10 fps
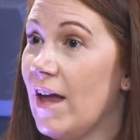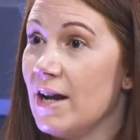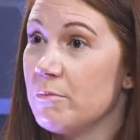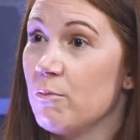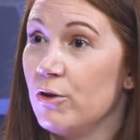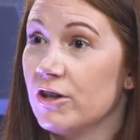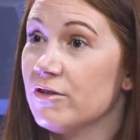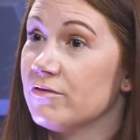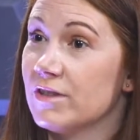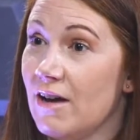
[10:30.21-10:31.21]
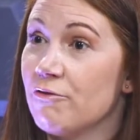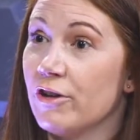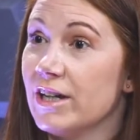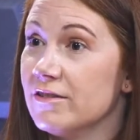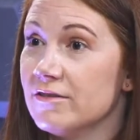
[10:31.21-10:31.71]
the admin work of
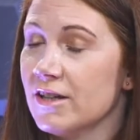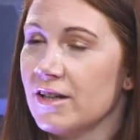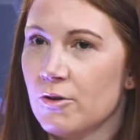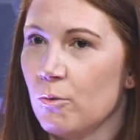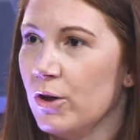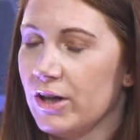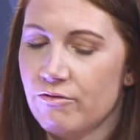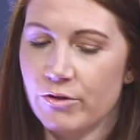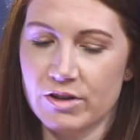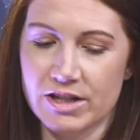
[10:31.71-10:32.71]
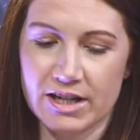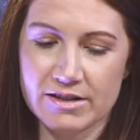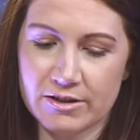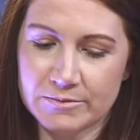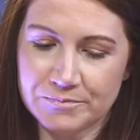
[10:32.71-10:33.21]
gathering and working through the
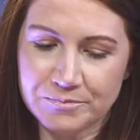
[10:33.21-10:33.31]
data.